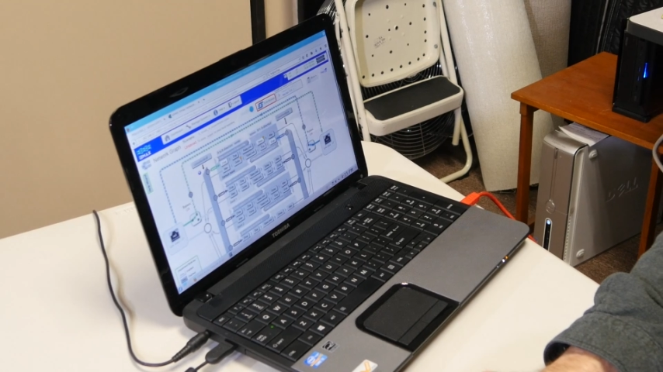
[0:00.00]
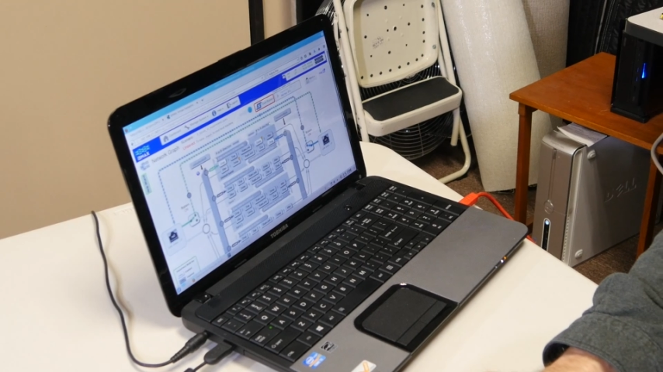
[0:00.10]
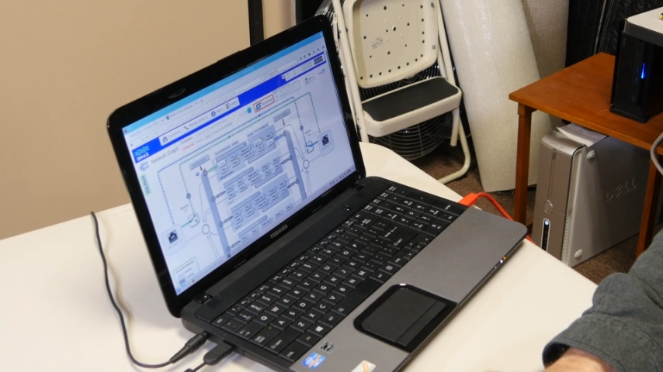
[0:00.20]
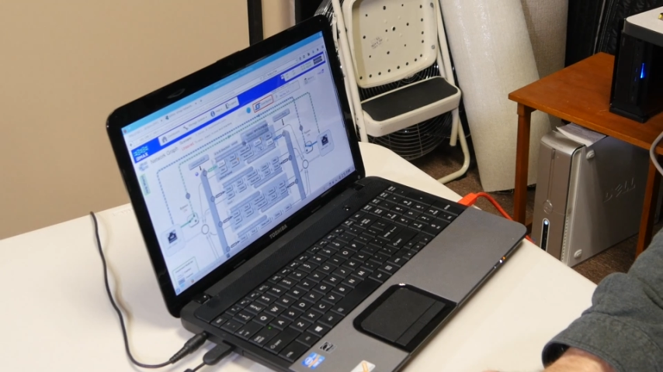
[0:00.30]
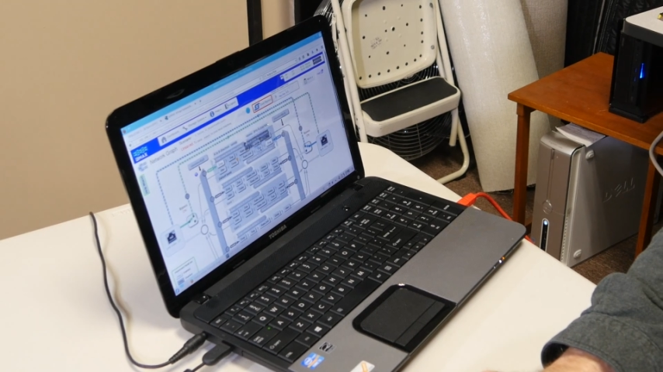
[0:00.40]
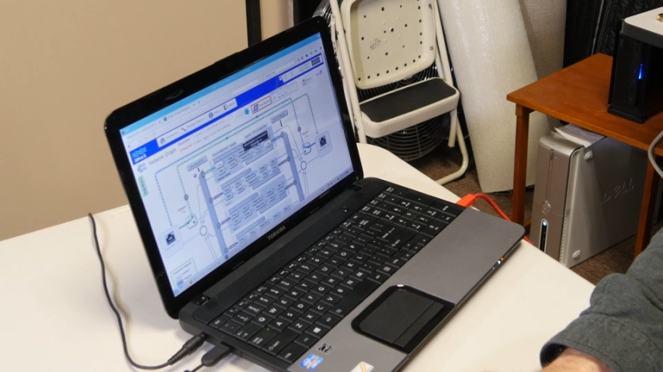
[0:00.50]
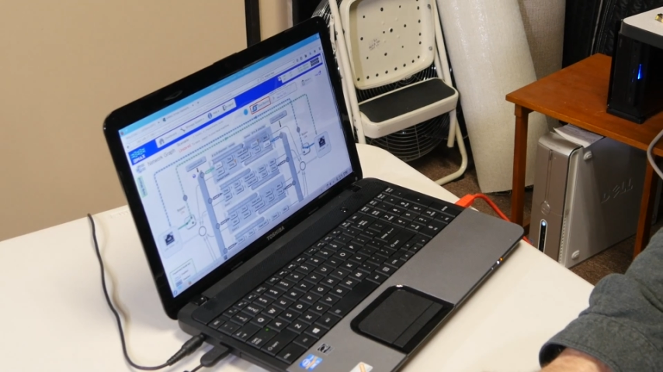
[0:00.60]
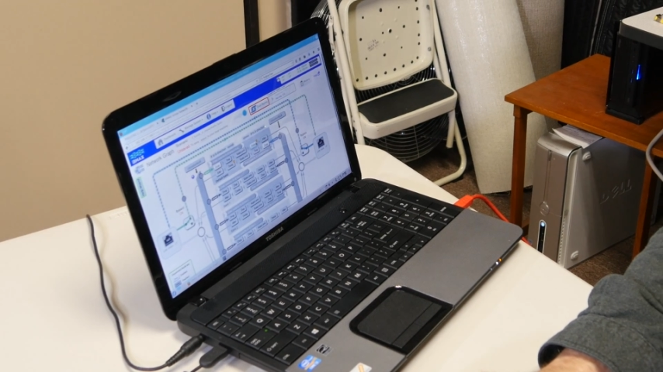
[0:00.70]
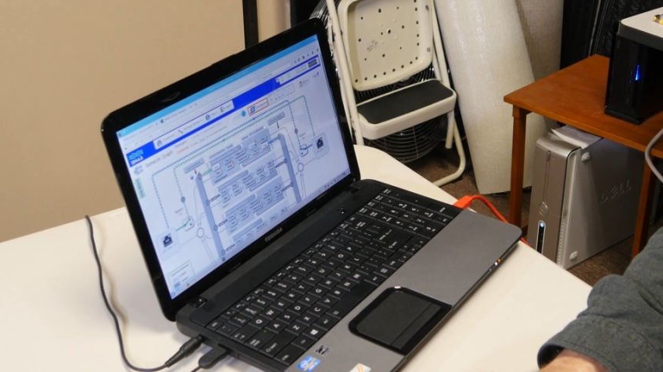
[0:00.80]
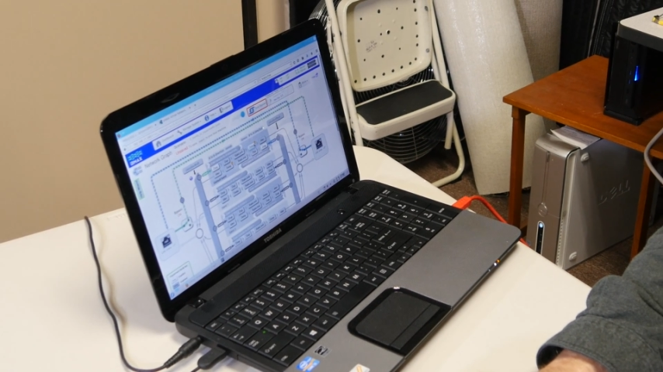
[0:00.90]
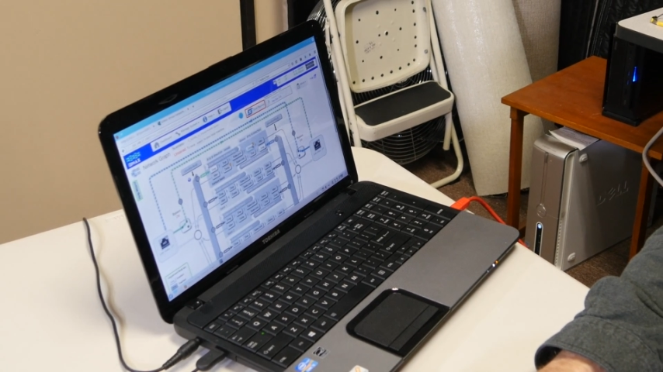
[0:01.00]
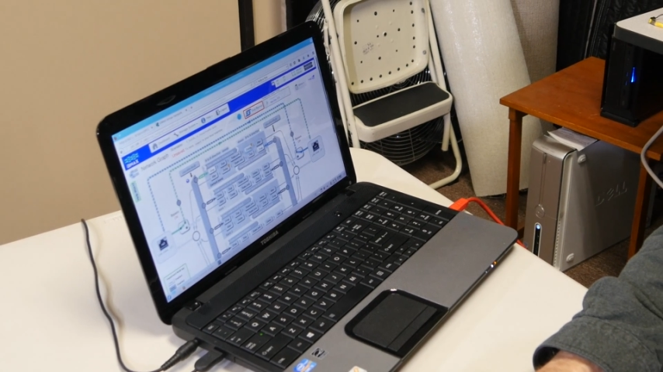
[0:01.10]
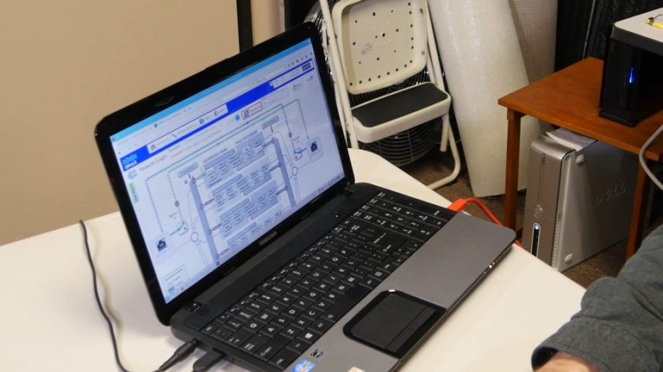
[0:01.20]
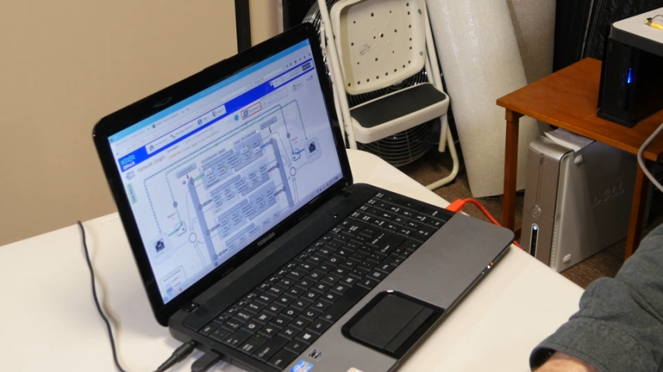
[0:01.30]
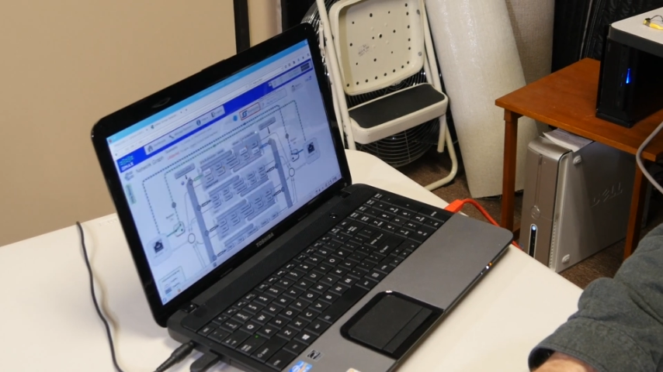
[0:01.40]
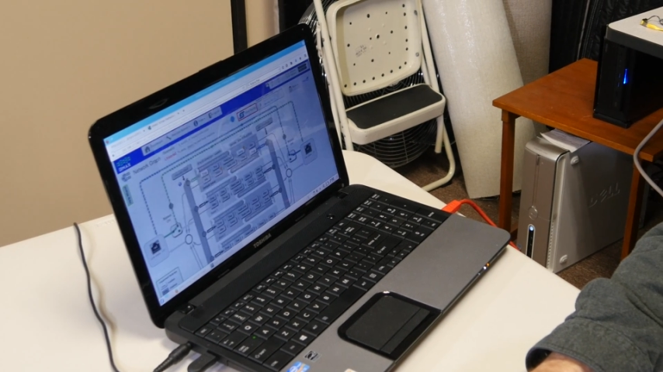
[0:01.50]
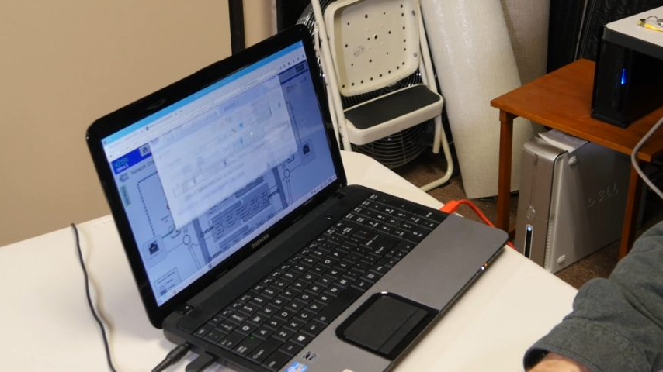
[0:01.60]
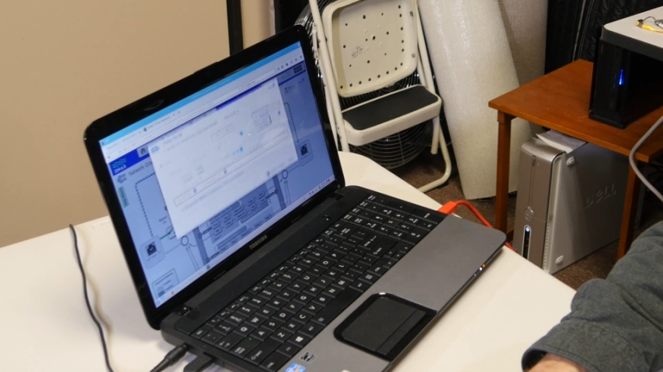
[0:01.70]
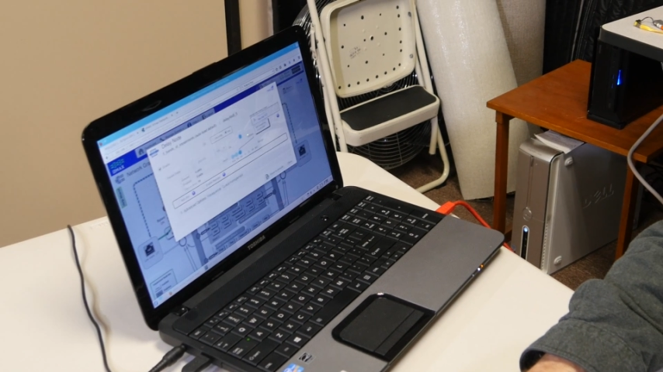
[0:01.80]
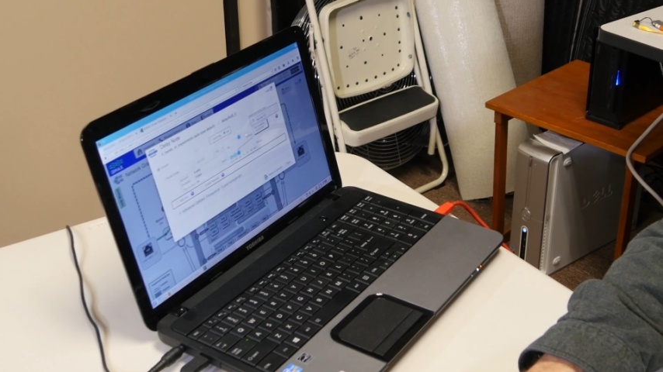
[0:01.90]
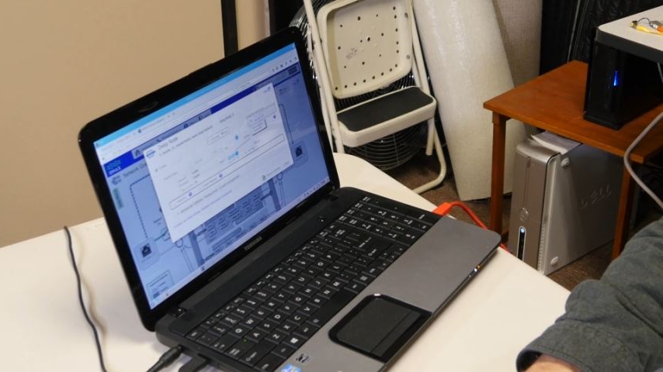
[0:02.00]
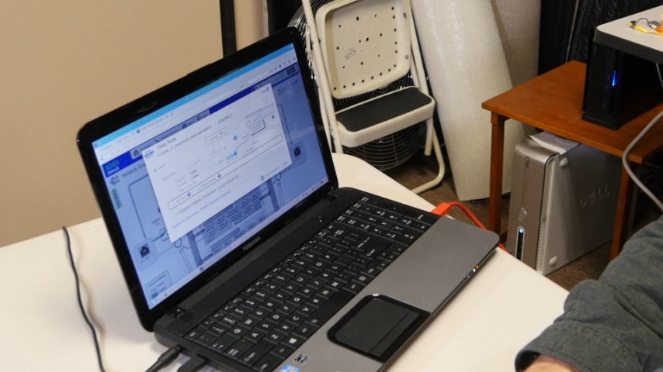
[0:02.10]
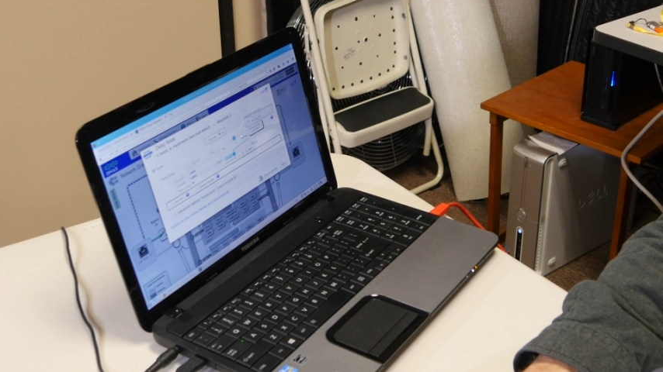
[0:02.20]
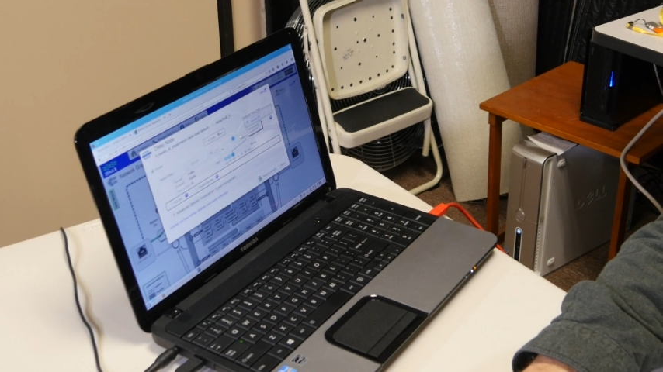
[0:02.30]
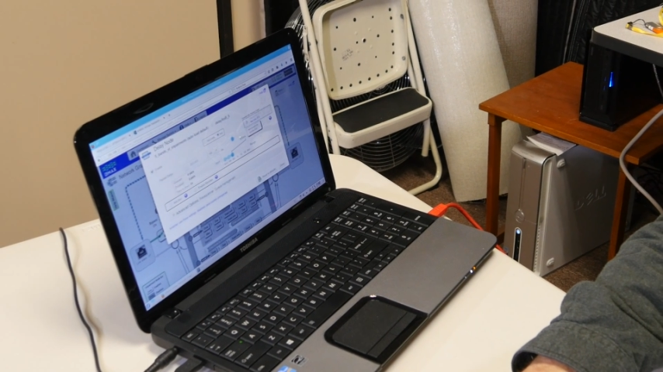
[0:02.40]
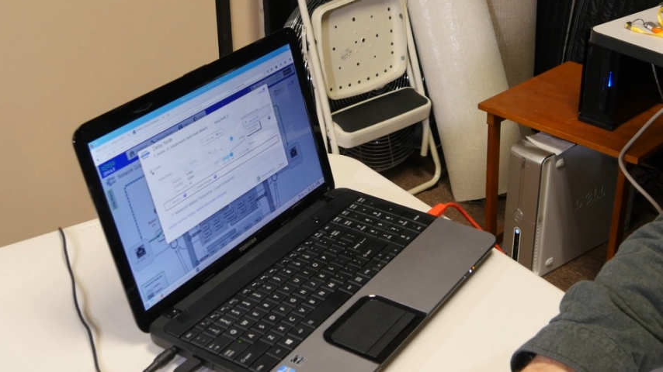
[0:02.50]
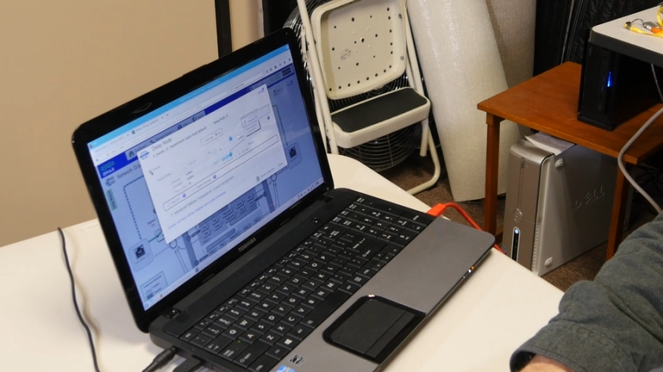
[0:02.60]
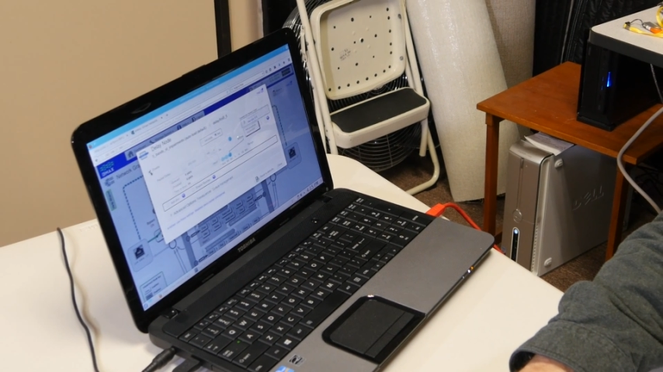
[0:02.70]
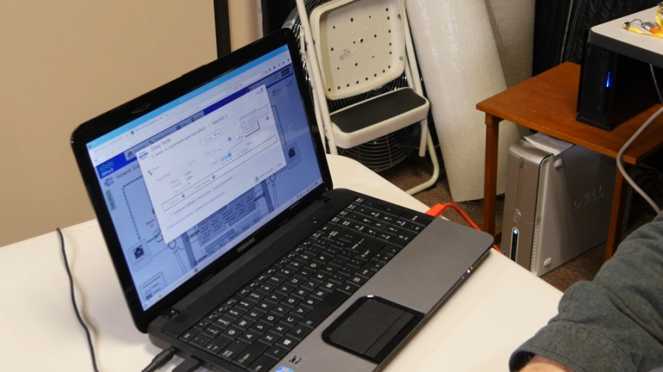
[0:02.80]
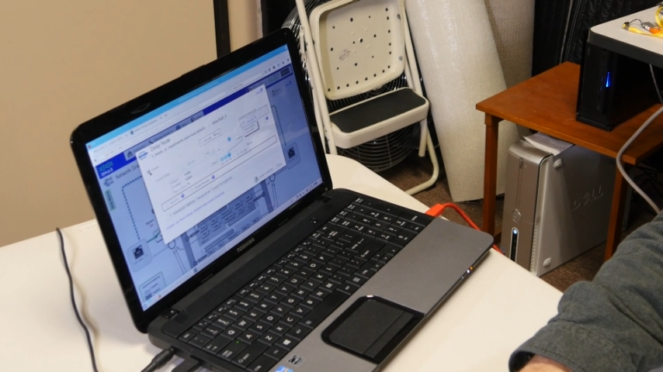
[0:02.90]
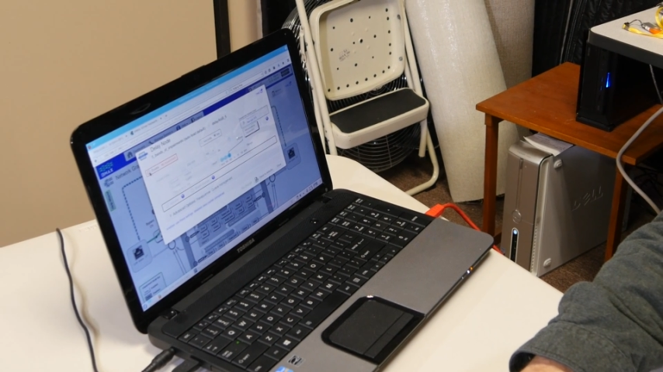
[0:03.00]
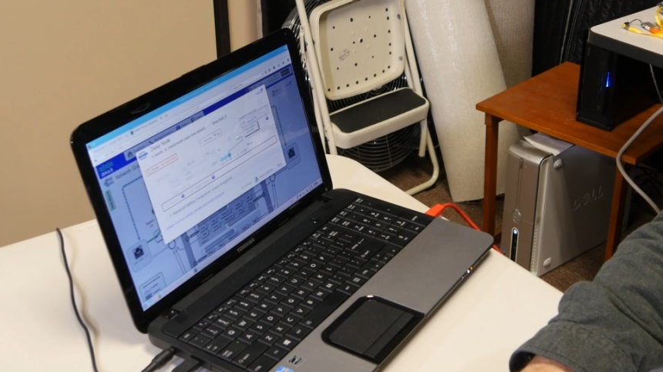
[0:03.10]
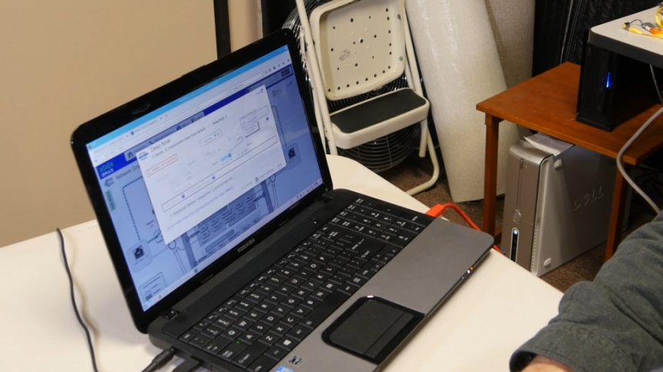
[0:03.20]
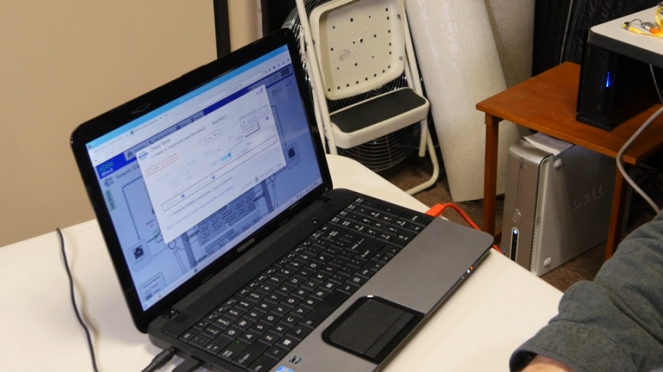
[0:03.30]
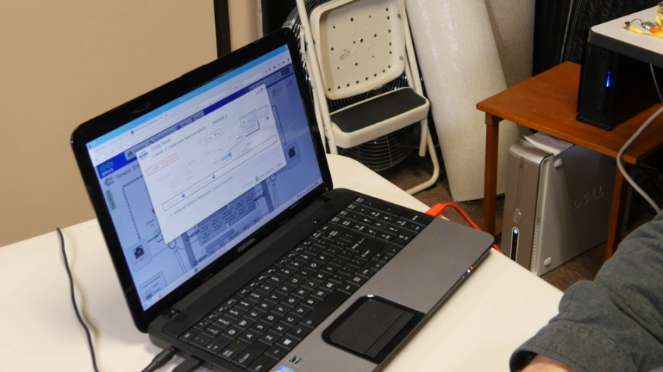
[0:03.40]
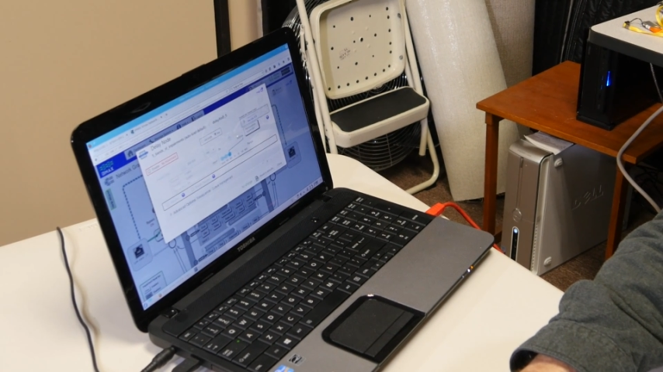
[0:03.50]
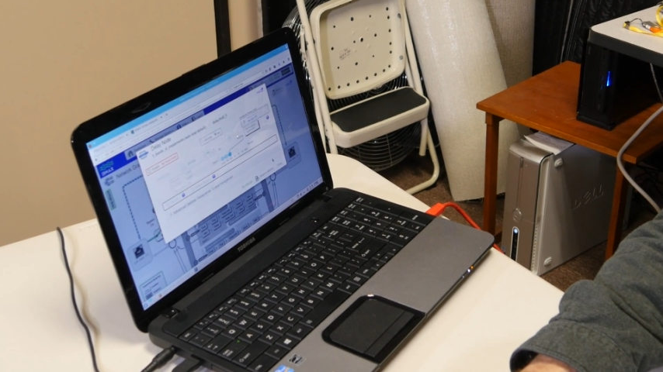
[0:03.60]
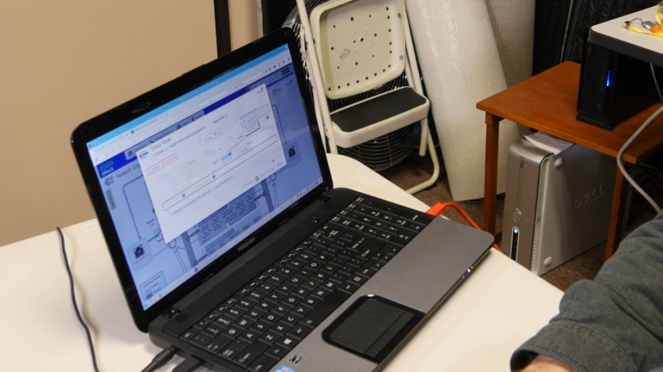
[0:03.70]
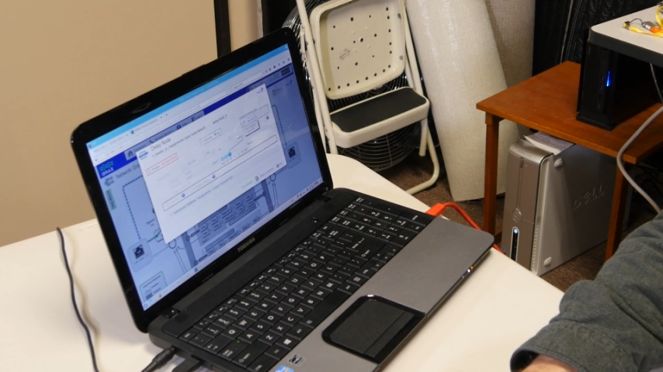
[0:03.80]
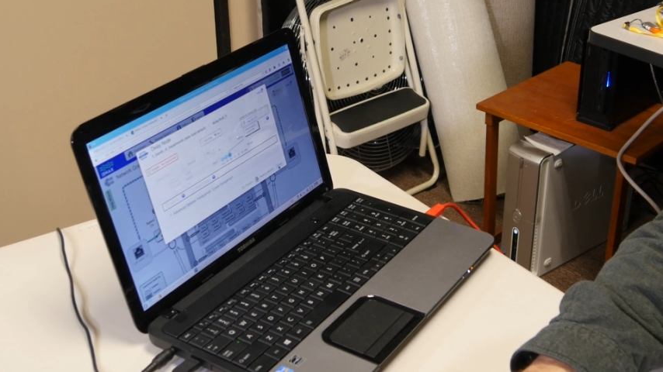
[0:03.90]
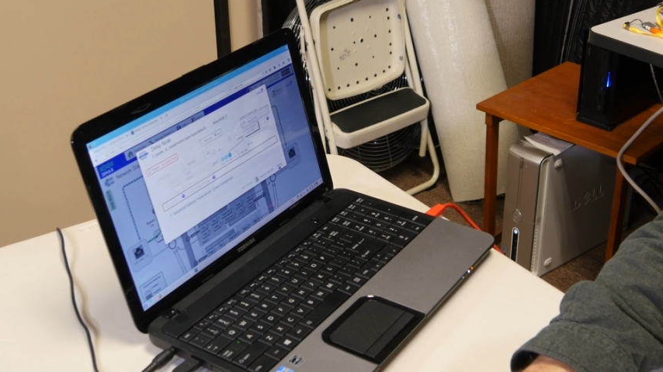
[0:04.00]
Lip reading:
No face is visible, so there are no lips to read.